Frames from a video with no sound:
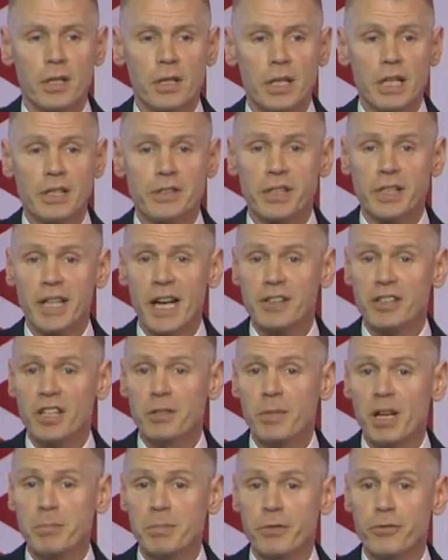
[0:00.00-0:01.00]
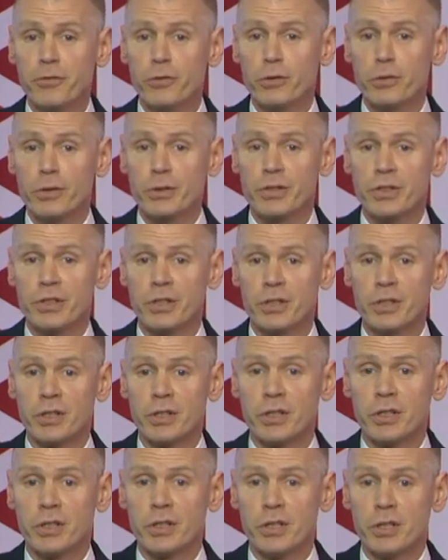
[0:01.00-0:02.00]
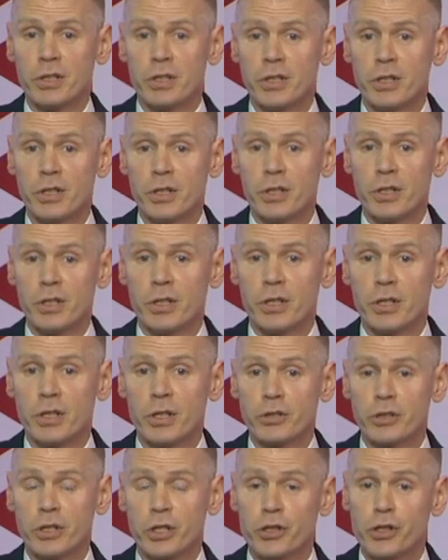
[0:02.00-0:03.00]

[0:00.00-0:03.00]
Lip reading: is that Qatar might be forced to